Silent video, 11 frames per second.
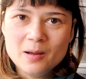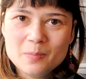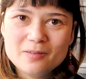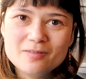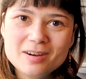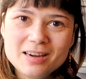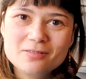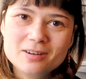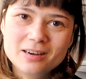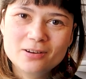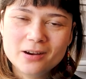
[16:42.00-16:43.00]
I'd be really,
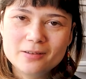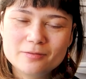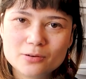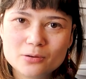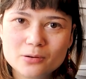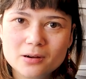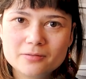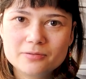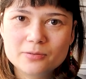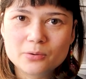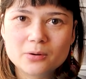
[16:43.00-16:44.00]
really grateful
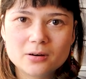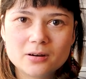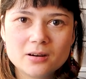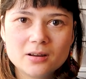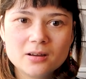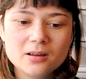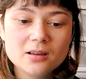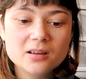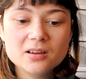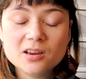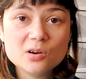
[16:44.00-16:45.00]
for,
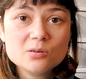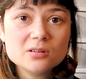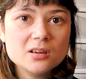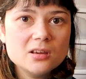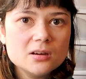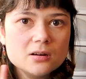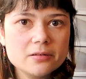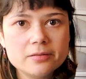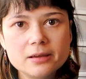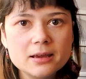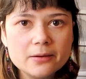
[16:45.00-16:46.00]
you know, your
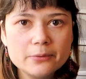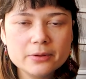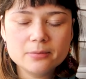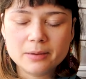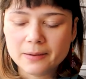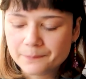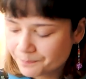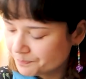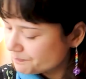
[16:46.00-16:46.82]
thinking with me.